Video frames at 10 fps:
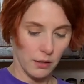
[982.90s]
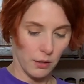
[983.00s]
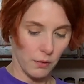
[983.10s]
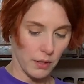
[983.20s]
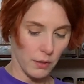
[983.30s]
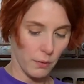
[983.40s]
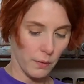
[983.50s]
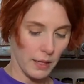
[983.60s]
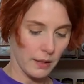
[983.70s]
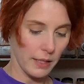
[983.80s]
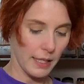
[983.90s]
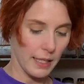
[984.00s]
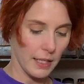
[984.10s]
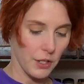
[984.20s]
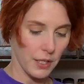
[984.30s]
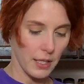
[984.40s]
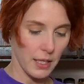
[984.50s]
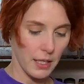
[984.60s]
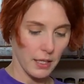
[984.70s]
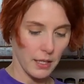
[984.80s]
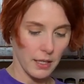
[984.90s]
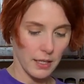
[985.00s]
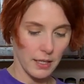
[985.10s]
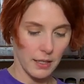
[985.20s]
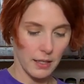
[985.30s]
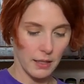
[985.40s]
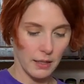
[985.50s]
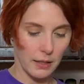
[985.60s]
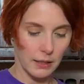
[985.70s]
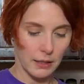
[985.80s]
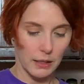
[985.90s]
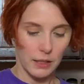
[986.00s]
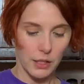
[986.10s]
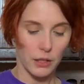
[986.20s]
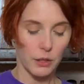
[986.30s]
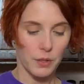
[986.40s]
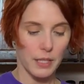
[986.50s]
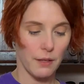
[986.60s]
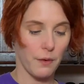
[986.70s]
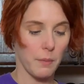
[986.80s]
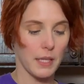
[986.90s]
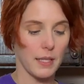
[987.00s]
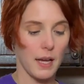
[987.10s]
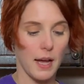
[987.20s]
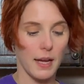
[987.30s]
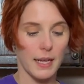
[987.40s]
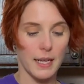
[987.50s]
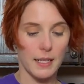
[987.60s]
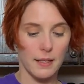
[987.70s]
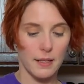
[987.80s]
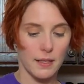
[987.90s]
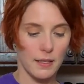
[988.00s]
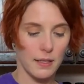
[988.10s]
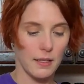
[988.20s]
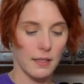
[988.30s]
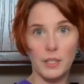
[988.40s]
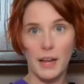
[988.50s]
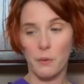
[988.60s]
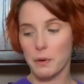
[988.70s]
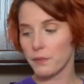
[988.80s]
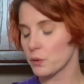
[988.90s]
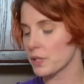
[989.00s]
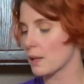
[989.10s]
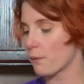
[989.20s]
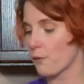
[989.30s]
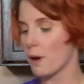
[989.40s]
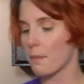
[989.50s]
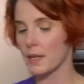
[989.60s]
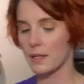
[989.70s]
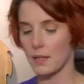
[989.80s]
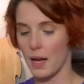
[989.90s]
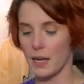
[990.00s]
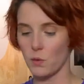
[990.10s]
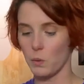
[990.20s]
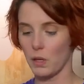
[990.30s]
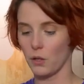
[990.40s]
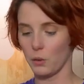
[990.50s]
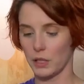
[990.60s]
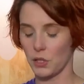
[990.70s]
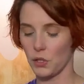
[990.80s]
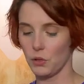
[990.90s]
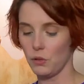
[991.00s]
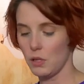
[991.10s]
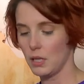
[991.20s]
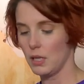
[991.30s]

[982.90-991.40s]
do this around the edges here to loosen it from the sides. Now that we've loosened them from the sides, we are going to